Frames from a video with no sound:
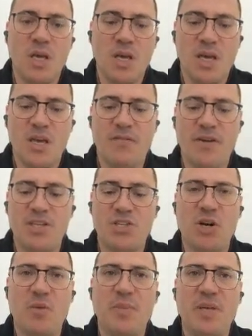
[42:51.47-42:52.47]
If I
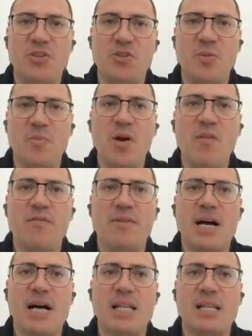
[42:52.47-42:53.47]
jump into the BOM
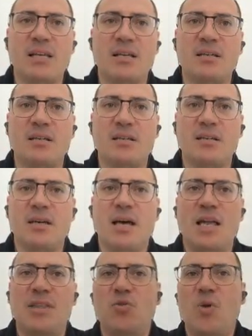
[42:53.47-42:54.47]
file
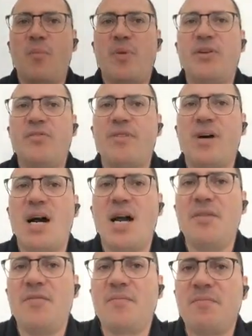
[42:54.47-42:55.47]
and do a
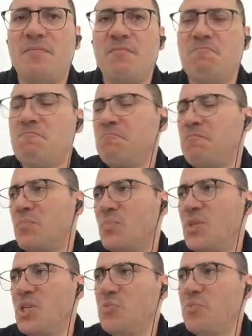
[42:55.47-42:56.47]
verify,
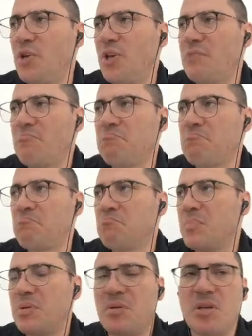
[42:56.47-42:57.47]
this project
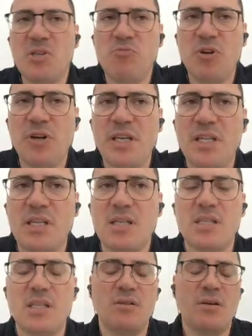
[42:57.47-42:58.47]
is working,
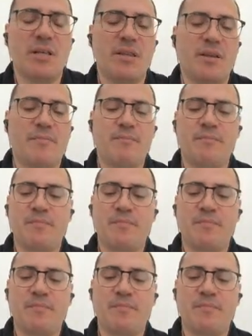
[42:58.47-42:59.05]
doesn't do anything.